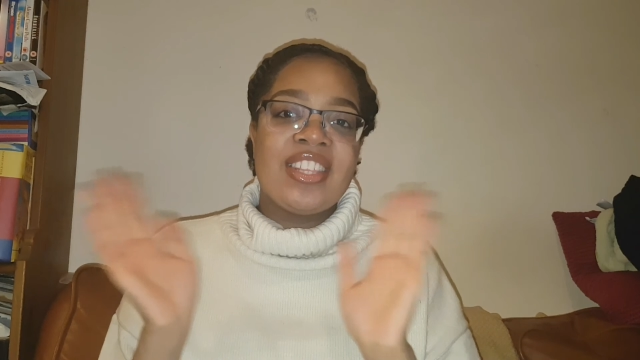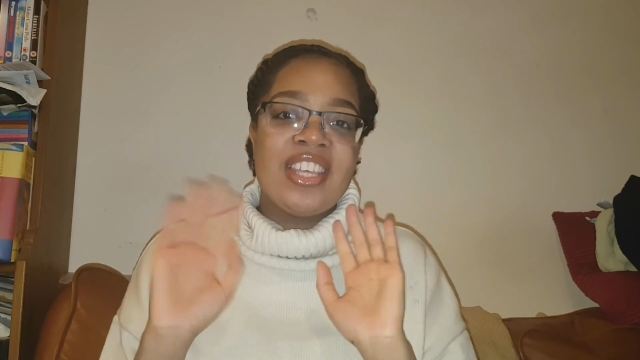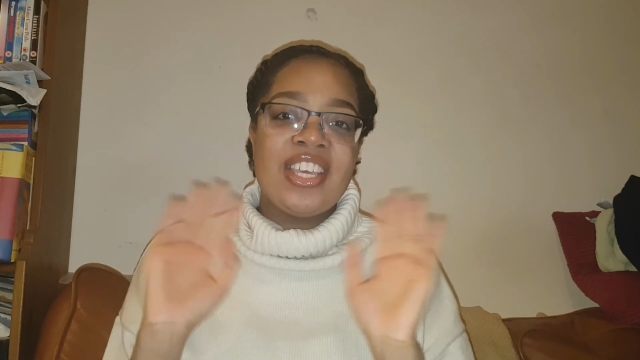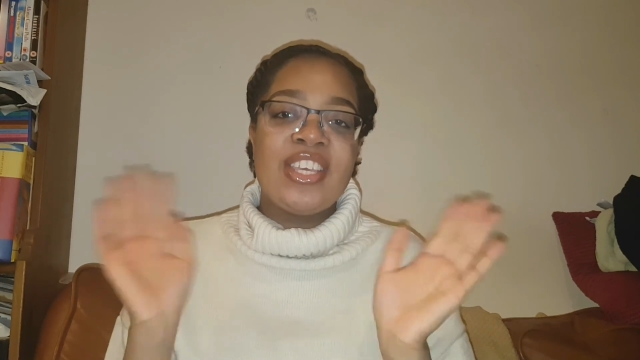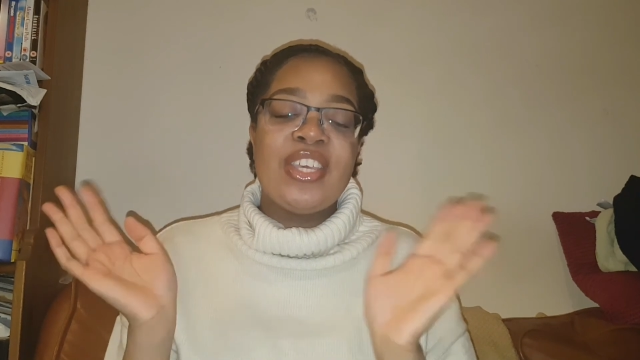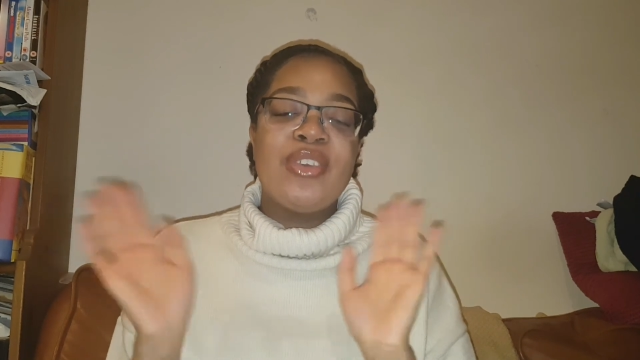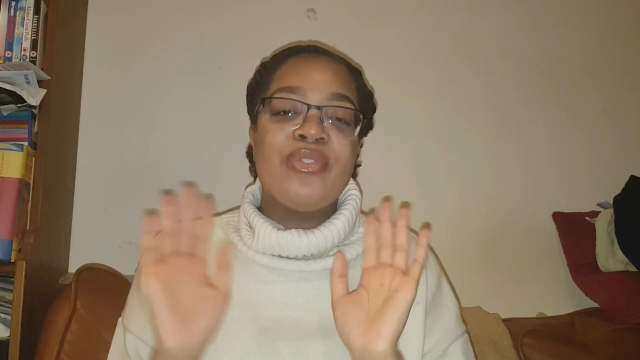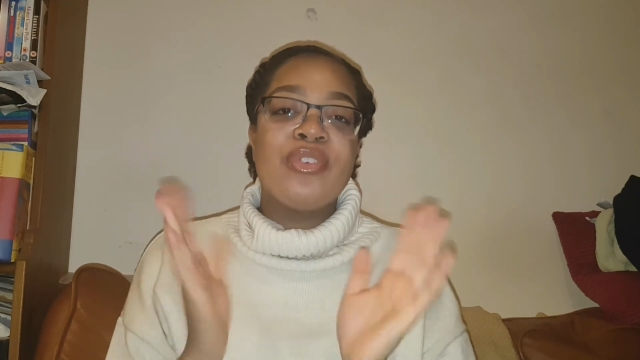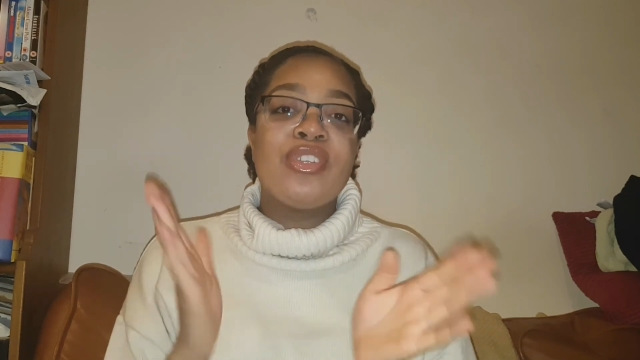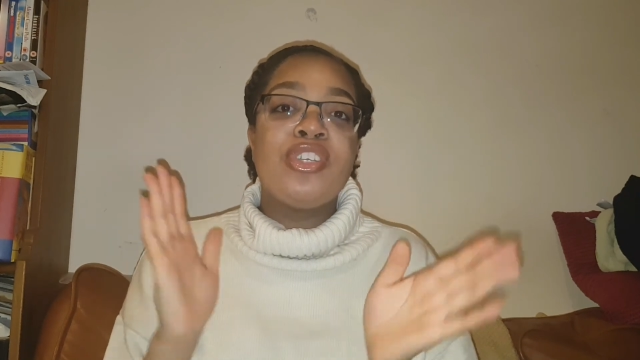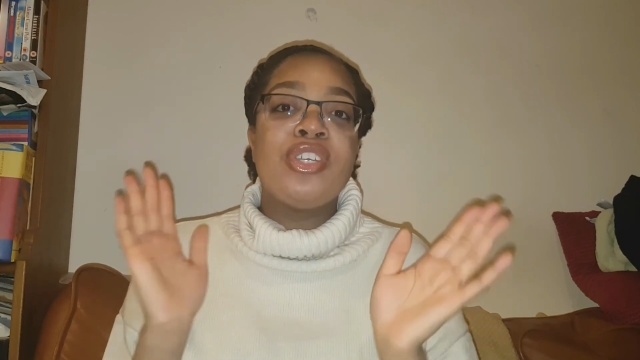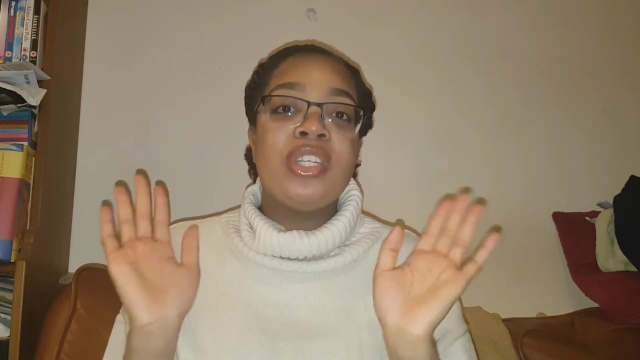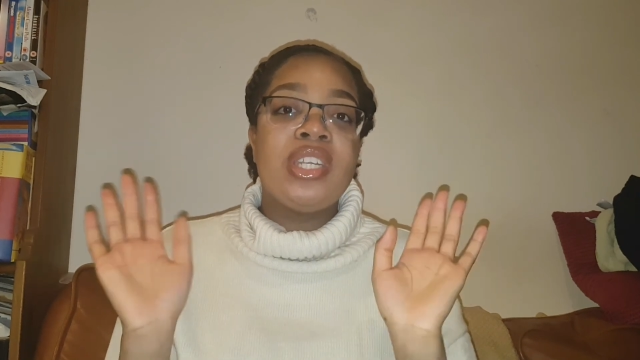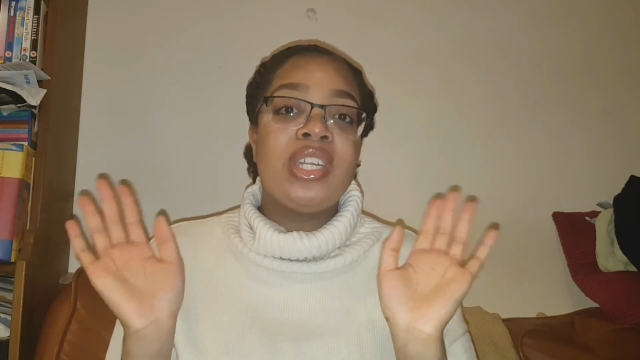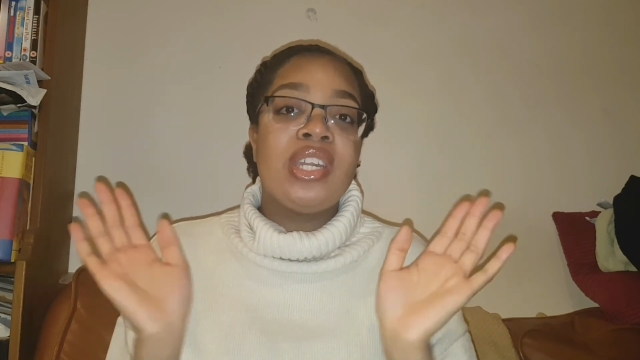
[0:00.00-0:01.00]
Thank you for
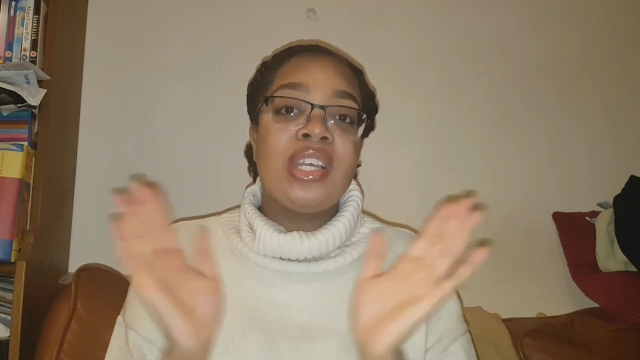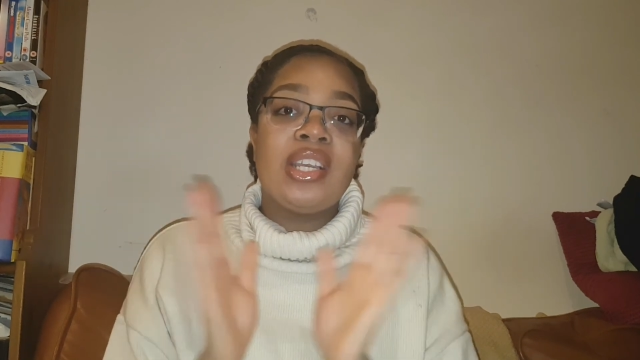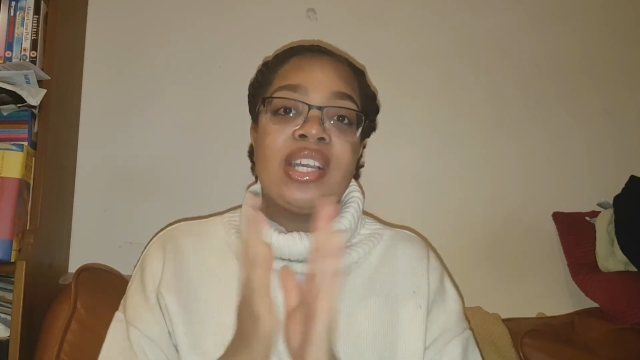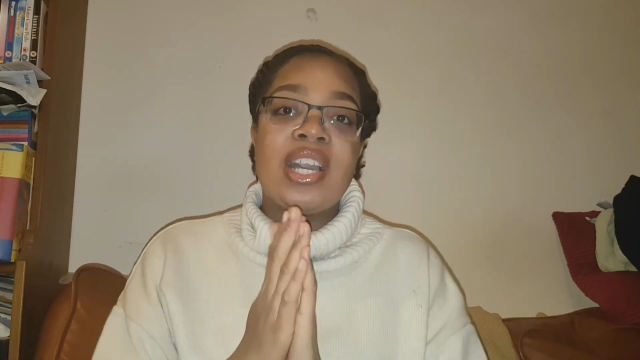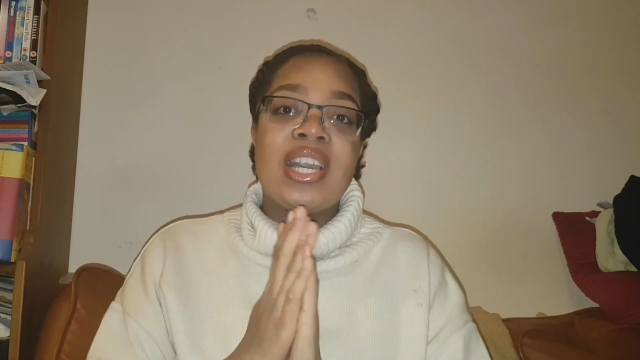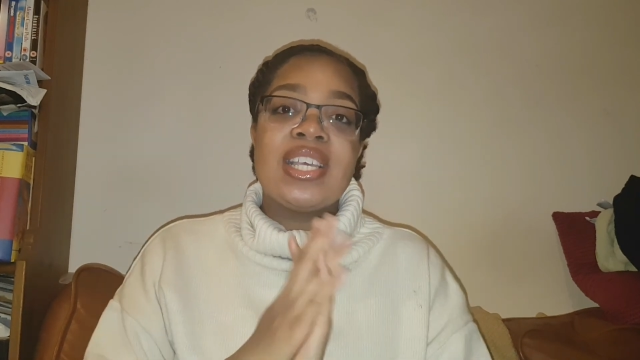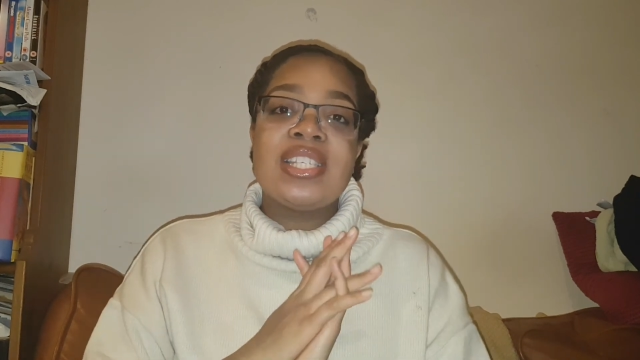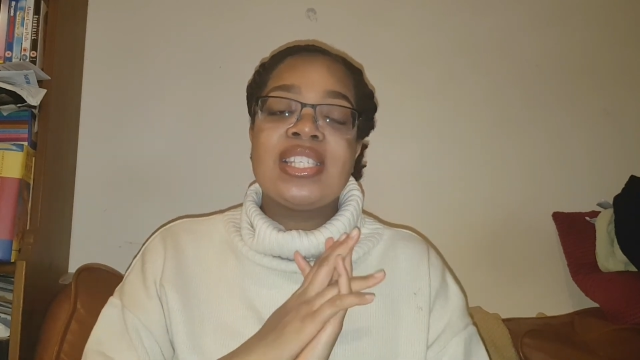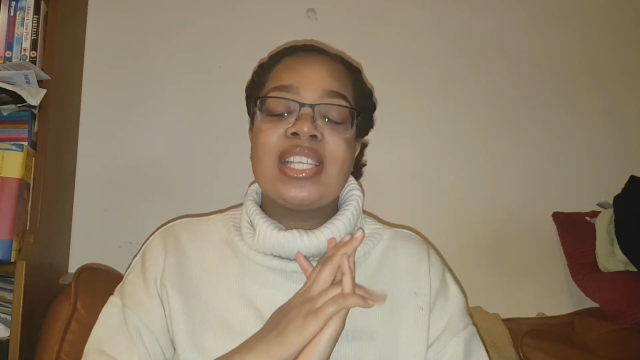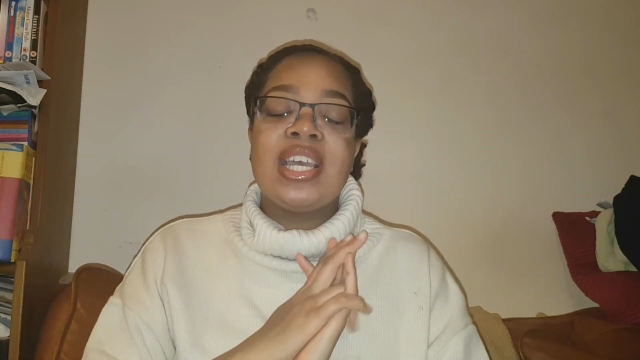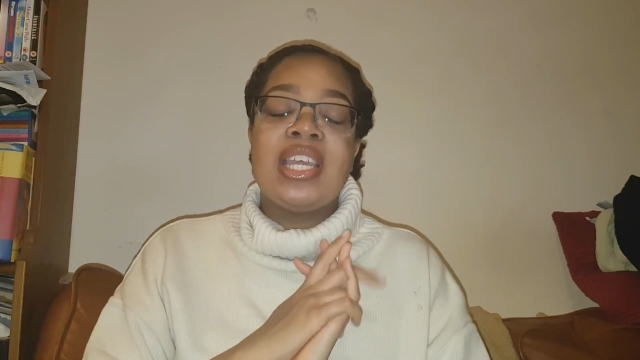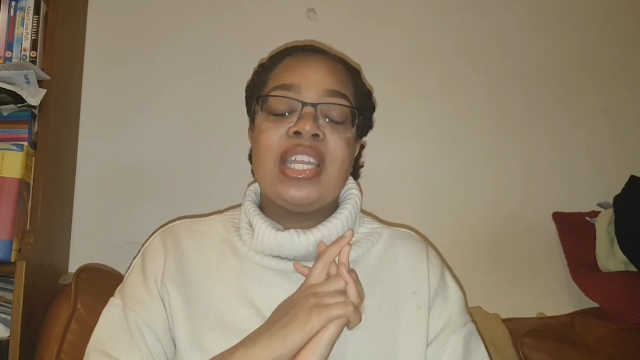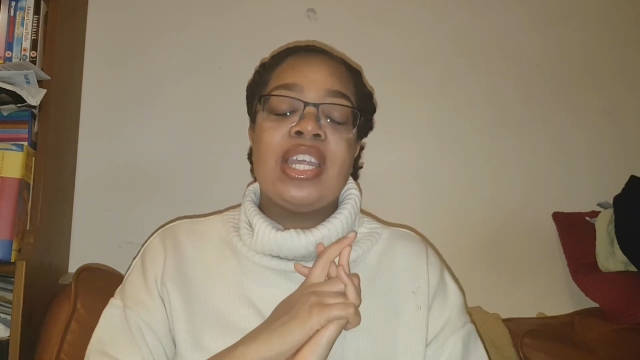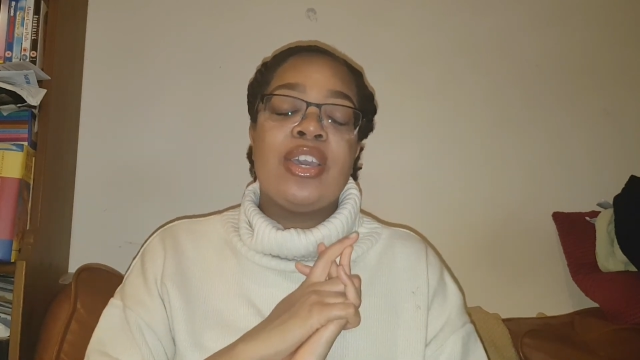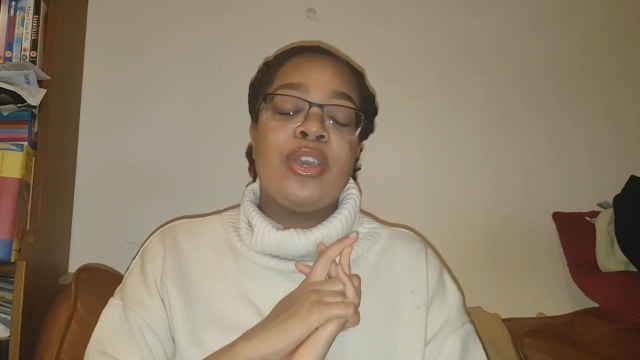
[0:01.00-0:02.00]
tuning in, guys,
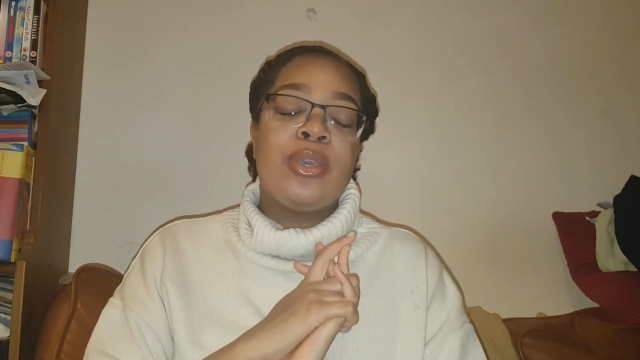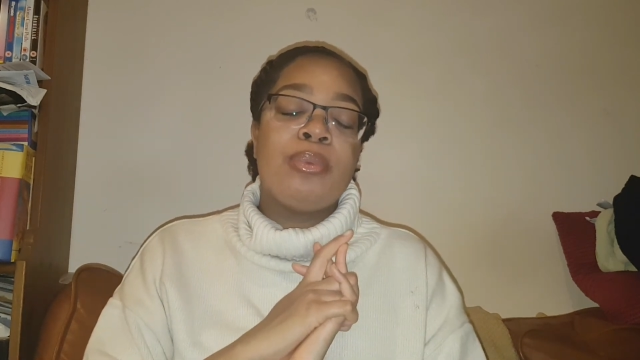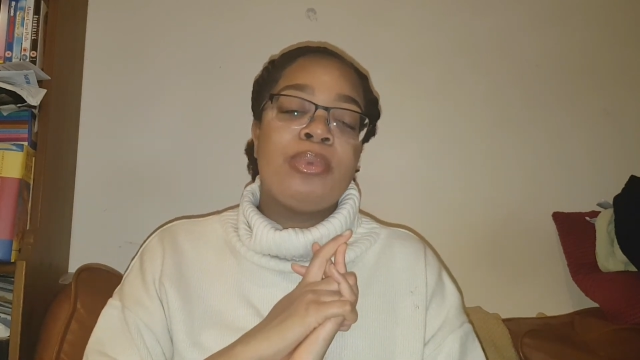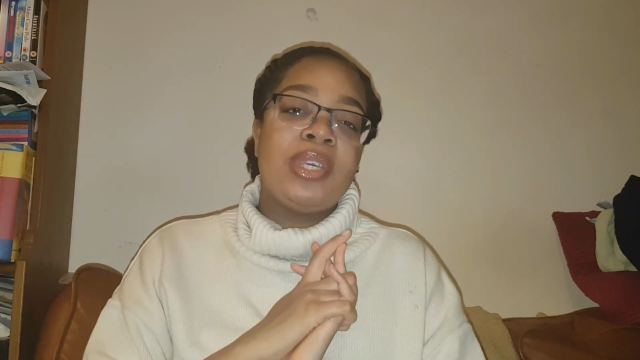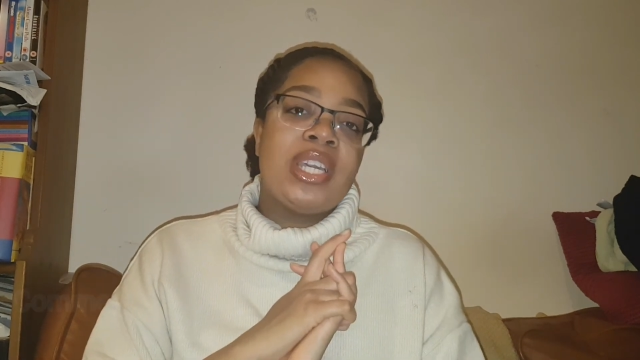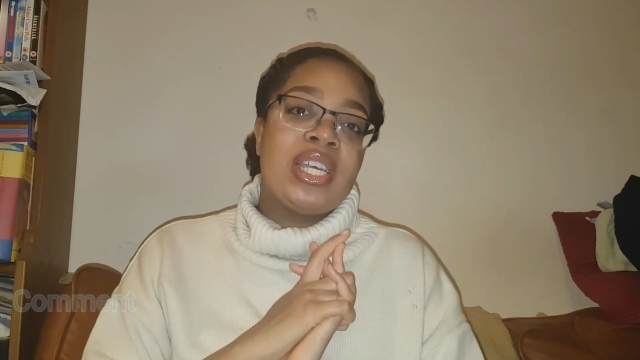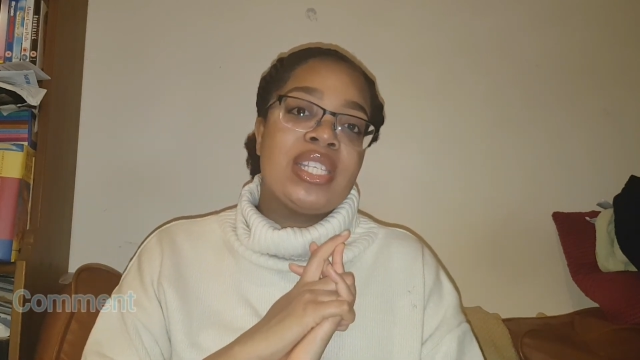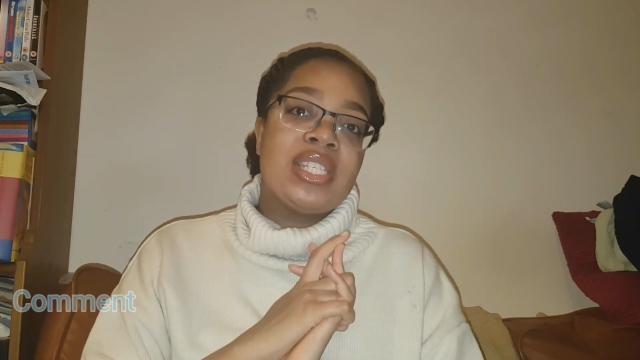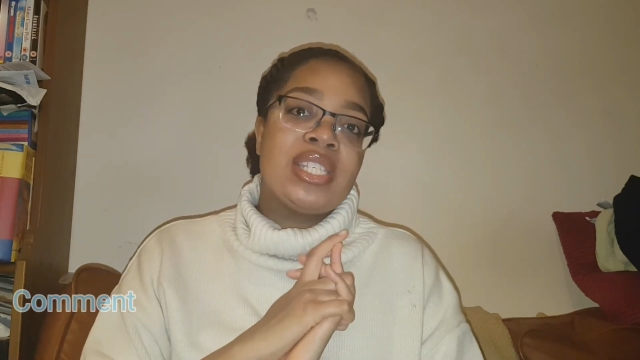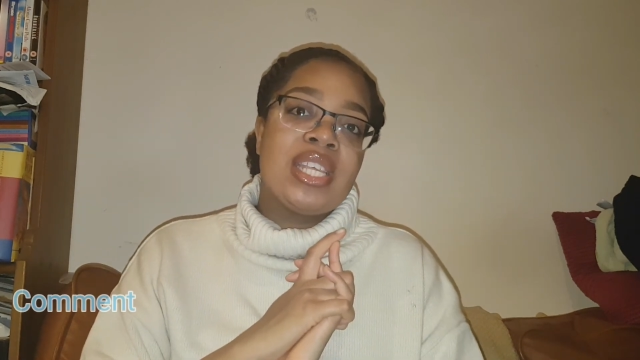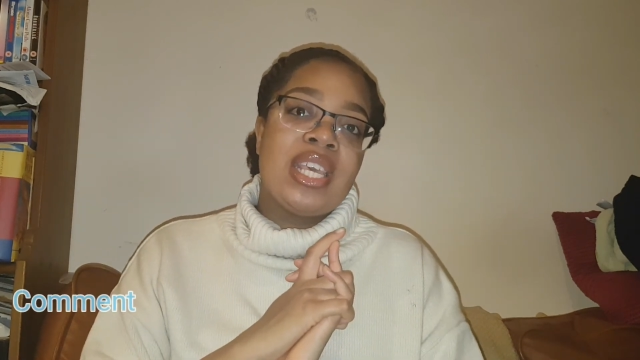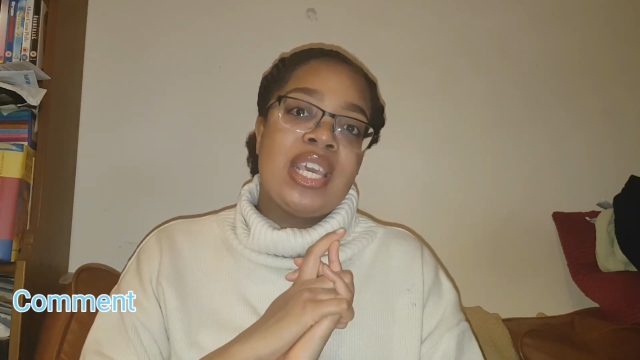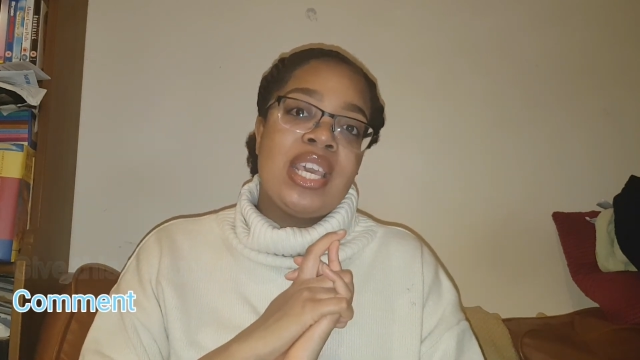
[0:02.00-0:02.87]
and I hope you guys